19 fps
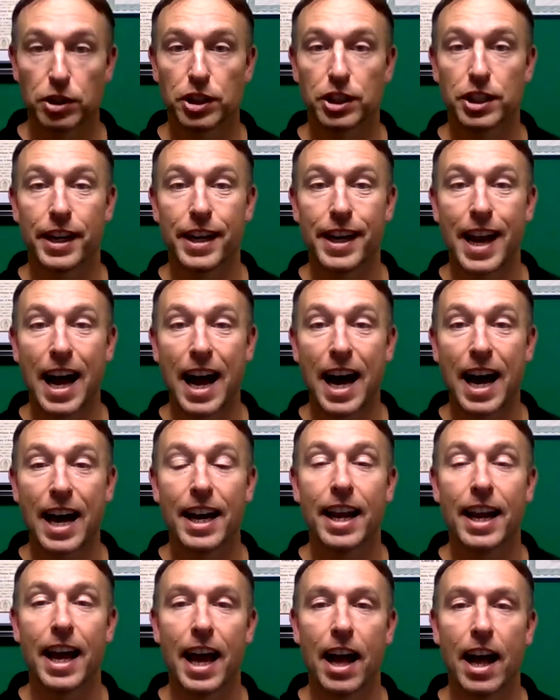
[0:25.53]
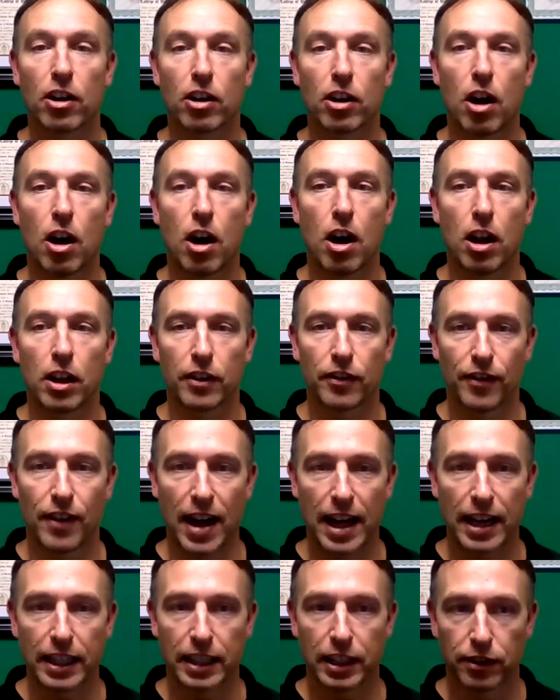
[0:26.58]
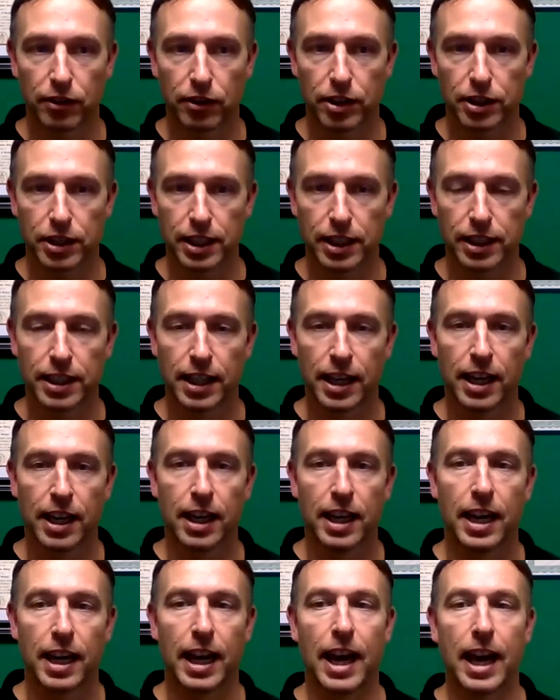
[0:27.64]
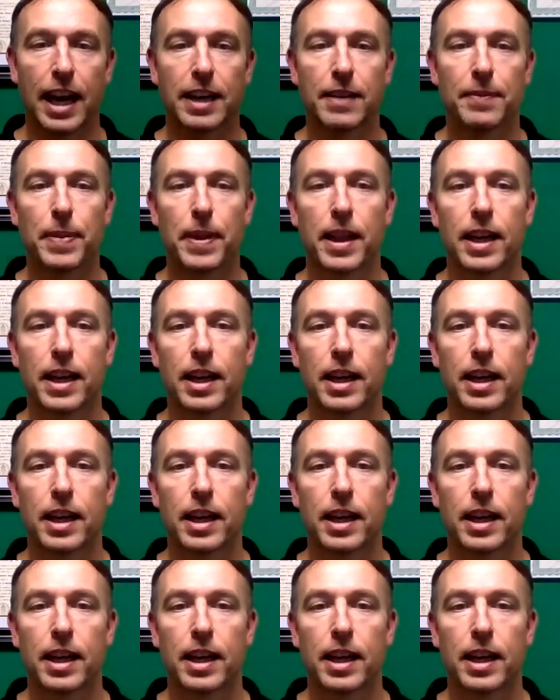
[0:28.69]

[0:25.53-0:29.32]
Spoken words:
which is a non-alcoholic fatty liver disease, and